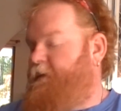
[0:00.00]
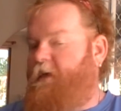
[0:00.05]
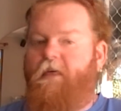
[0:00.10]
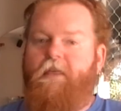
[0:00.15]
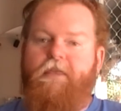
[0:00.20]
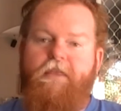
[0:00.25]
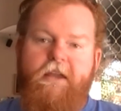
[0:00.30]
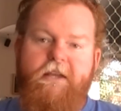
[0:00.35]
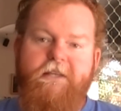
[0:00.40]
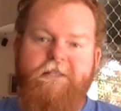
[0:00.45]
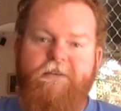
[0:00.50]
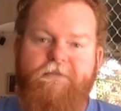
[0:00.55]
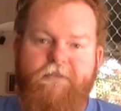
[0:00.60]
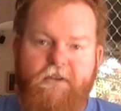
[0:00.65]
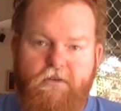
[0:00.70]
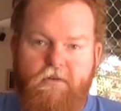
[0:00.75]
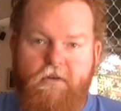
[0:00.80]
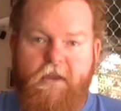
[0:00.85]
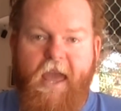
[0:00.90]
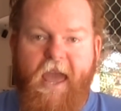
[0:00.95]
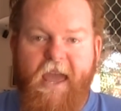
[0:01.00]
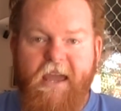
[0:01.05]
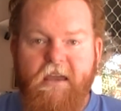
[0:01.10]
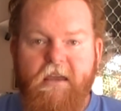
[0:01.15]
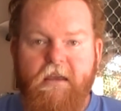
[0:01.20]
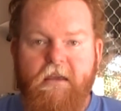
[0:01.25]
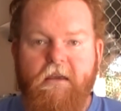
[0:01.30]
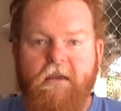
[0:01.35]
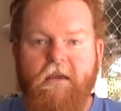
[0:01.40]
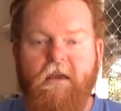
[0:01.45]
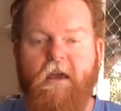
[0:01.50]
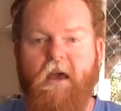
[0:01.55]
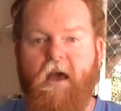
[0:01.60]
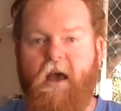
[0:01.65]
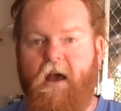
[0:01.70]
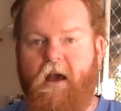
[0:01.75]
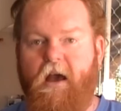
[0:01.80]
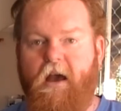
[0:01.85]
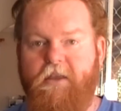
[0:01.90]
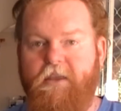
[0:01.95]
The other thing is, if you do keg,
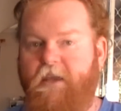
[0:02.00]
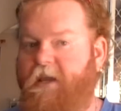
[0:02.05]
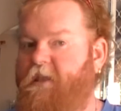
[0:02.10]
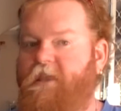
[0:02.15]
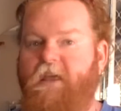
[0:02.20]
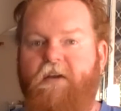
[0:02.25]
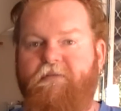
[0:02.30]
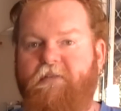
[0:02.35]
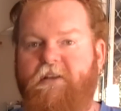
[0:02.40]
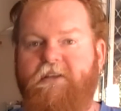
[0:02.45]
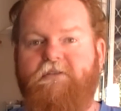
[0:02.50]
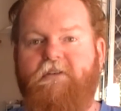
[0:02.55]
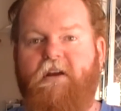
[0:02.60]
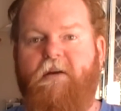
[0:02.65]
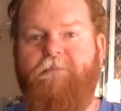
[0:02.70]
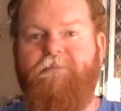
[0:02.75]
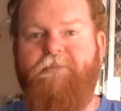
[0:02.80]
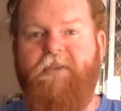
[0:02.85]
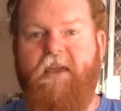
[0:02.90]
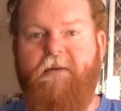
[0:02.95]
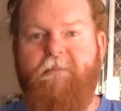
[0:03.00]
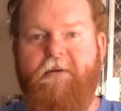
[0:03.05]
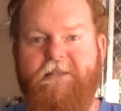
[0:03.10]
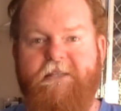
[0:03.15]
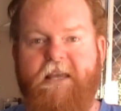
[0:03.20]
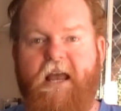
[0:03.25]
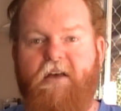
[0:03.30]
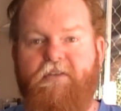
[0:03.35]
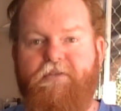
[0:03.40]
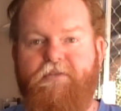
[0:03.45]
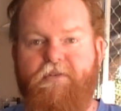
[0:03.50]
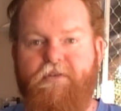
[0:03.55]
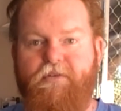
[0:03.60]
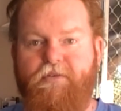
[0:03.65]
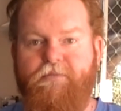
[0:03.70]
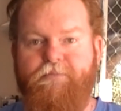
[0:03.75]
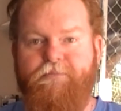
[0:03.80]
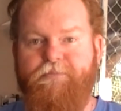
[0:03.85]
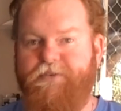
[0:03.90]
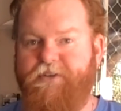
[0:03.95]
you can definitely scrub DMS out
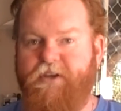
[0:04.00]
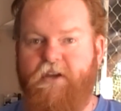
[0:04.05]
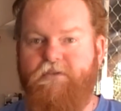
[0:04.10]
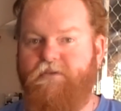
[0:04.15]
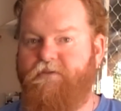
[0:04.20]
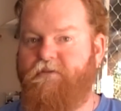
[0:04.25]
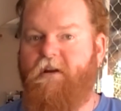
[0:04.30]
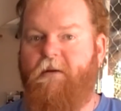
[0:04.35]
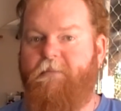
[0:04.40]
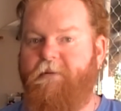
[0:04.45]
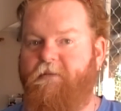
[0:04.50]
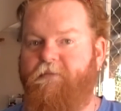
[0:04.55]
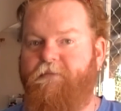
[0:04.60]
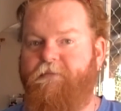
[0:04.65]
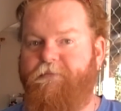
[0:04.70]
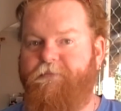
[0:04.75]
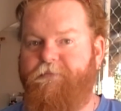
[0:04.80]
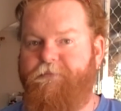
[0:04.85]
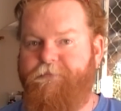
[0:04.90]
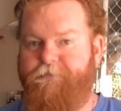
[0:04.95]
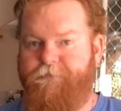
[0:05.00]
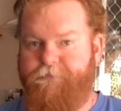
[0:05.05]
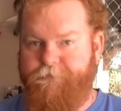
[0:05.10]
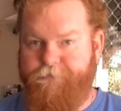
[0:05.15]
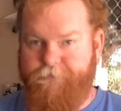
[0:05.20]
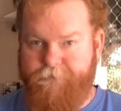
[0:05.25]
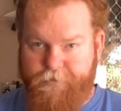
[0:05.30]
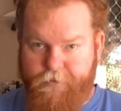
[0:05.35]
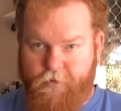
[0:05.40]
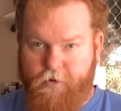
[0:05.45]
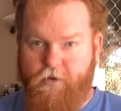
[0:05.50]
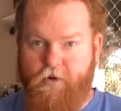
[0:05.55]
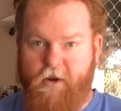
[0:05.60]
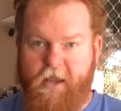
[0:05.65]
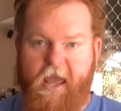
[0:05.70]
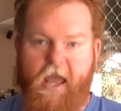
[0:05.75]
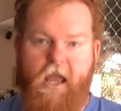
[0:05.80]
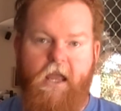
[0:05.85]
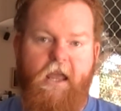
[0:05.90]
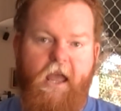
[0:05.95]
through CO2 scrubbing through your
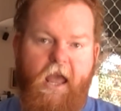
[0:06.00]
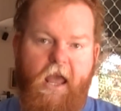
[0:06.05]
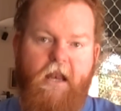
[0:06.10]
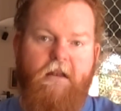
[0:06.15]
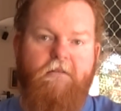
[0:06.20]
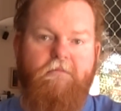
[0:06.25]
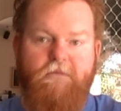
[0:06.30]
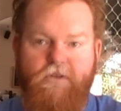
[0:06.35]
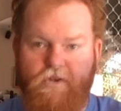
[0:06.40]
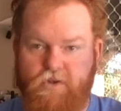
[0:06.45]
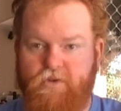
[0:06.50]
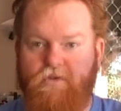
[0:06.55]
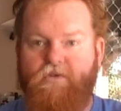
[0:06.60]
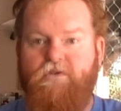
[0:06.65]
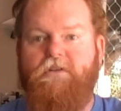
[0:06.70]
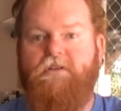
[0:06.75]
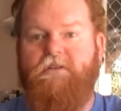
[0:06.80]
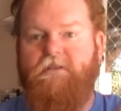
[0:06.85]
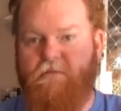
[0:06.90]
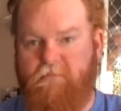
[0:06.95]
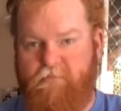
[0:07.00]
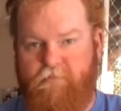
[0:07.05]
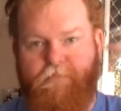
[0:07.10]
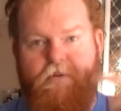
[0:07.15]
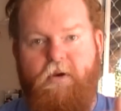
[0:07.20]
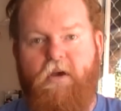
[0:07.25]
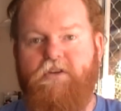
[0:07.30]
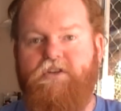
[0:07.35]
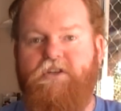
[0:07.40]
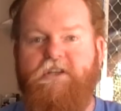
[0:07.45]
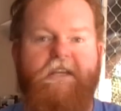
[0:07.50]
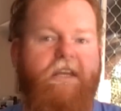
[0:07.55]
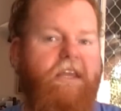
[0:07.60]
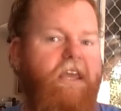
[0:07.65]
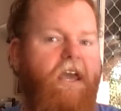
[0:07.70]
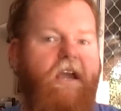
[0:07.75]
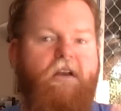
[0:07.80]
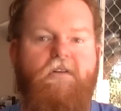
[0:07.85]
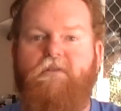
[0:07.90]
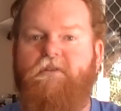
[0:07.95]
keg and just purging your
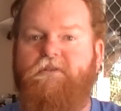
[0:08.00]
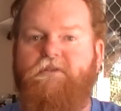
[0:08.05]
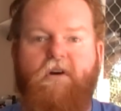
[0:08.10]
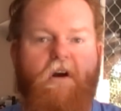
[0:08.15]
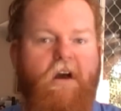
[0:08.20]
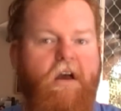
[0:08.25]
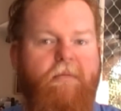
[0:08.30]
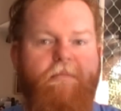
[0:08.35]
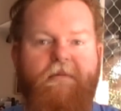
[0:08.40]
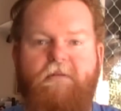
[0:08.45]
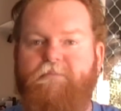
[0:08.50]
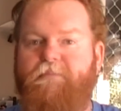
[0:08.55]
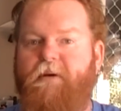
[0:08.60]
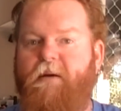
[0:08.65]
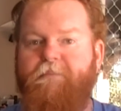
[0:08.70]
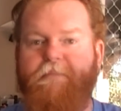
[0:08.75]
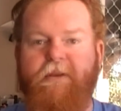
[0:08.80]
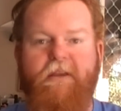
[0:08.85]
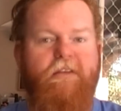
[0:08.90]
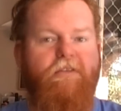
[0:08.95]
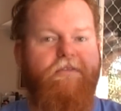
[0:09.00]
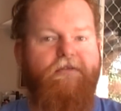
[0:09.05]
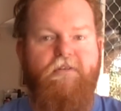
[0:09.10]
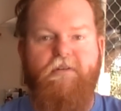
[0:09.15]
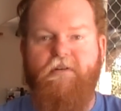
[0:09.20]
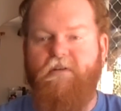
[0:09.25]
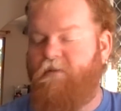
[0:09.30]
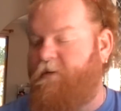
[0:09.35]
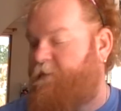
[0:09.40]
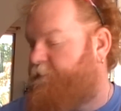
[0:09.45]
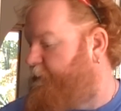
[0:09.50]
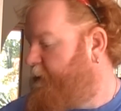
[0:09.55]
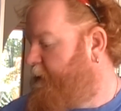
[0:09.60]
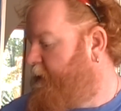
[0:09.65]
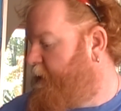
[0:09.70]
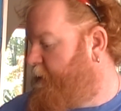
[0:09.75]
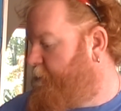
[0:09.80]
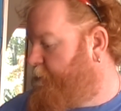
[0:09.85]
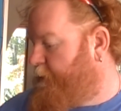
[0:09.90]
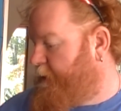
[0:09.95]
keg all the time and pumping it through and
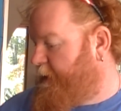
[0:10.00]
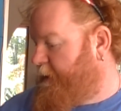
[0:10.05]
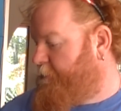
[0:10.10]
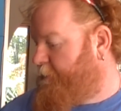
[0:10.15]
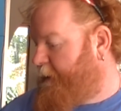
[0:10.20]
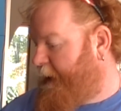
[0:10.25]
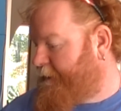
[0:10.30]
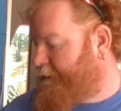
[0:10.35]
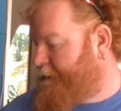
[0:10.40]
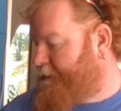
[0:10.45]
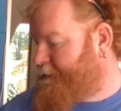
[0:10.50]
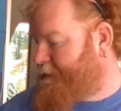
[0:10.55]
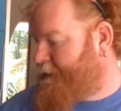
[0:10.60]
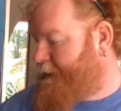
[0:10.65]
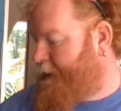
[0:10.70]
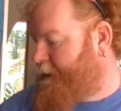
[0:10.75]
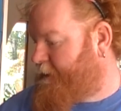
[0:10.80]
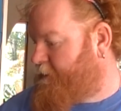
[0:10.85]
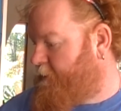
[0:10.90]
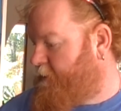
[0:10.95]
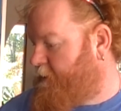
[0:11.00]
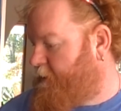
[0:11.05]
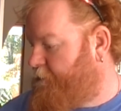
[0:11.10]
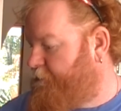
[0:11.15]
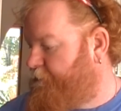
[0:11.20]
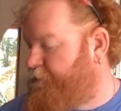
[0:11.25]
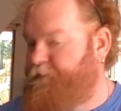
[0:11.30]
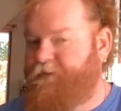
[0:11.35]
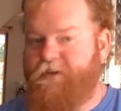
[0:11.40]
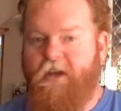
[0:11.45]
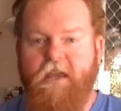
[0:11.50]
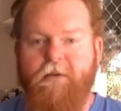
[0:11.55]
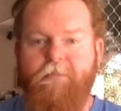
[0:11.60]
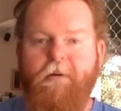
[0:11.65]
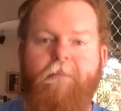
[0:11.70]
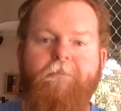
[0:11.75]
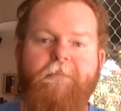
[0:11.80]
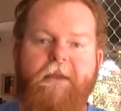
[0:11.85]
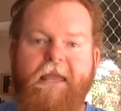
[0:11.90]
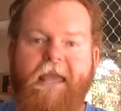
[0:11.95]
putting a black disconnect on it, so you're
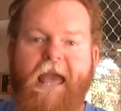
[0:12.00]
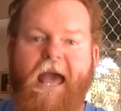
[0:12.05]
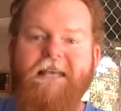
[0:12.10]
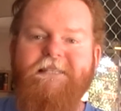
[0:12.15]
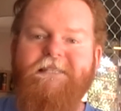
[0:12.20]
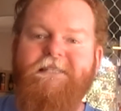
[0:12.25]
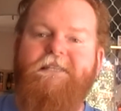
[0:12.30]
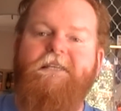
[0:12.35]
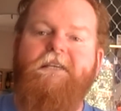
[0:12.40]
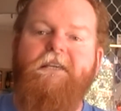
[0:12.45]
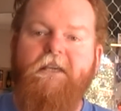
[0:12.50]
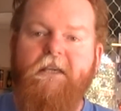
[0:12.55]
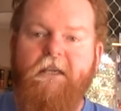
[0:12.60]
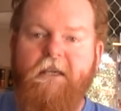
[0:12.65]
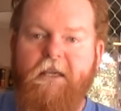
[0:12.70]
pumping gas